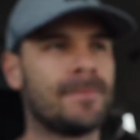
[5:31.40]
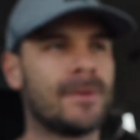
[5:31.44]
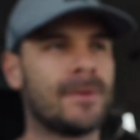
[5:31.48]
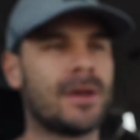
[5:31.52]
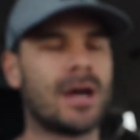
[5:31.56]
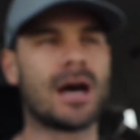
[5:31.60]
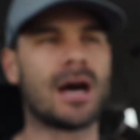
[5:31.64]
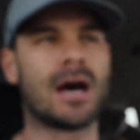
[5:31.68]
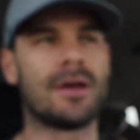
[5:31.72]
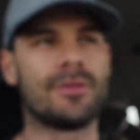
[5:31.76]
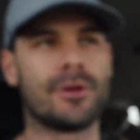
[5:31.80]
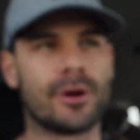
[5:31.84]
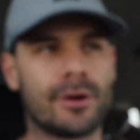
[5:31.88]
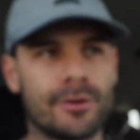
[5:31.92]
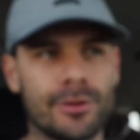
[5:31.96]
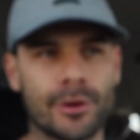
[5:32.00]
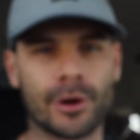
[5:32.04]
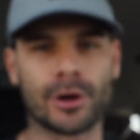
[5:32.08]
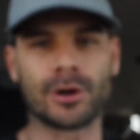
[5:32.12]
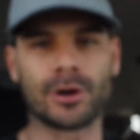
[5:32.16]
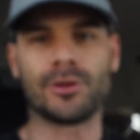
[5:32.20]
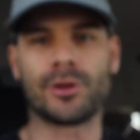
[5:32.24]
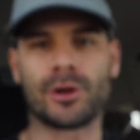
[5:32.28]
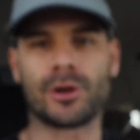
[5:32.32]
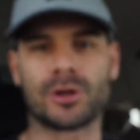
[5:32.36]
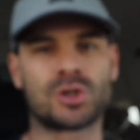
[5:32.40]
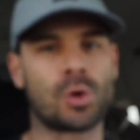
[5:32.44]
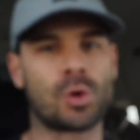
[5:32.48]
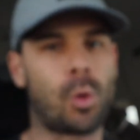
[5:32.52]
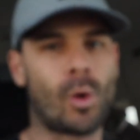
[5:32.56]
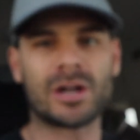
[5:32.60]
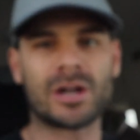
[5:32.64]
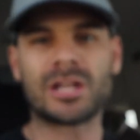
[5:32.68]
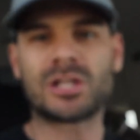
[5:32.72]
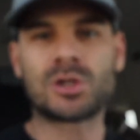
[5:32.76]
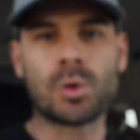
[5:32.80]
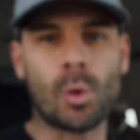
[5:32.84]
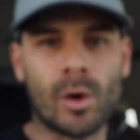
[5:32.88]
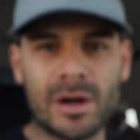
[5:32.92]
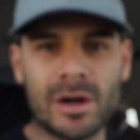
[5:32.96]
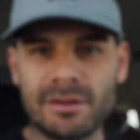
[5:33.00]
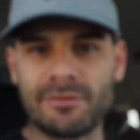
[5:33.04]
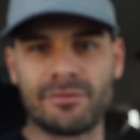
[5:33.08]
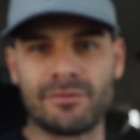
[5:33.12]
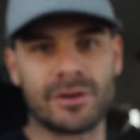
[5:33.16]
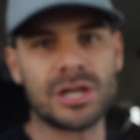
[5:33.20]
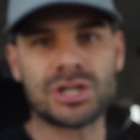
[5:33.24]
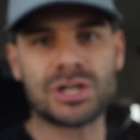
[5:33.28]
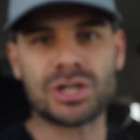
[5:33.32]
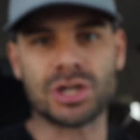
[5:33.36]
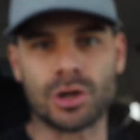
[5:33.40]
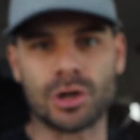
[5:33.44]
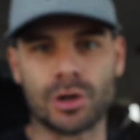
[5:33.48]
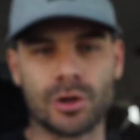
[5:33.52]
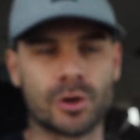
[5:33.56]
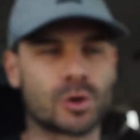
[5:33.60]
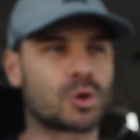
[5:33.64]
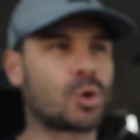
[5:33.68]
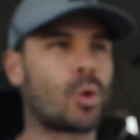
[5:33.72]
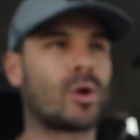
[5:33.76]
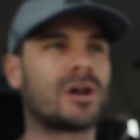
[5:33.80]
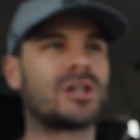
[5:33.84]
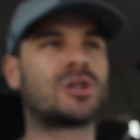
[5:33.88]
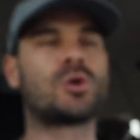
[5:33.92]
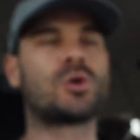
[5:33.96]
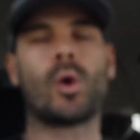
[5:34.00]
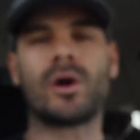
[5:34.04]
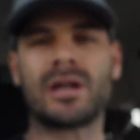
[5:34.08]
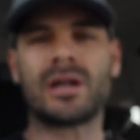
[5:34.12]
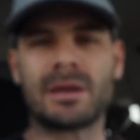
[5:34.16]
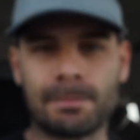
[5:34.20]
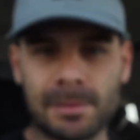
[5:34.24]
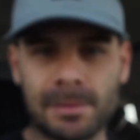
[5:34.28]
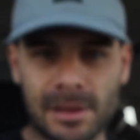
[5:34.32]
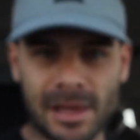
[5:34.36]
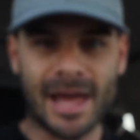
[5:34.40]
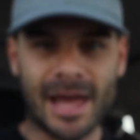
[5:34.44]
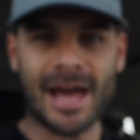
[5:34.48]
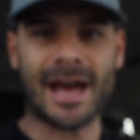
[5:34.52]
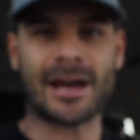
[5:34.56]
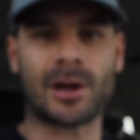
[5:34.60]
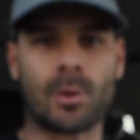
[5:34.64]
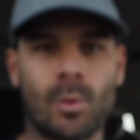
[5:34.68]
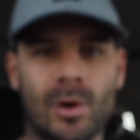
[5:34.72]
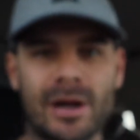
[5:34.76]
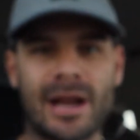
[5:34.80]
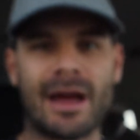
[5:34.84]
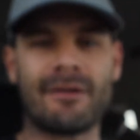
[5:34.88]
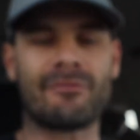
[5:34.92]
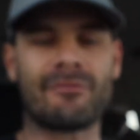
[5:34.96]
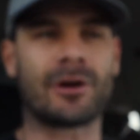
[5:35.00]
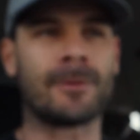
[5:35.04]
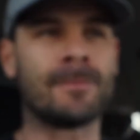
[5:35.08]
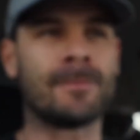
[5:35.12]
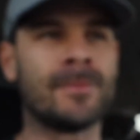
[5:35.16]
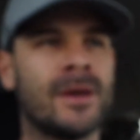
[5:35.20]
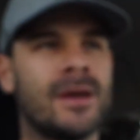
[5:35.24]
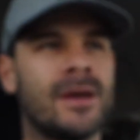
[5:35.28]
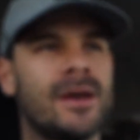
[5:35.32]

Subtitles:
their 2020 vision or their 2020 plan or whatever.